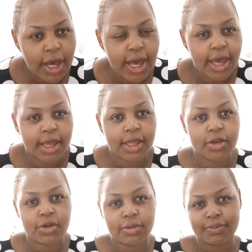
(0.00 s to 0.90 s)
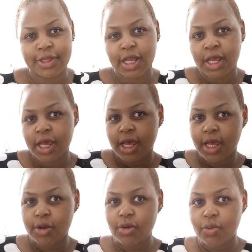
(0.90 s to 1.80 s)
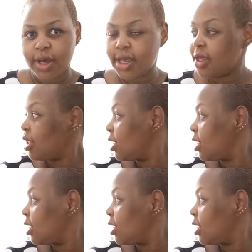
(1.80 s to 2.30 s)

I, I don't know why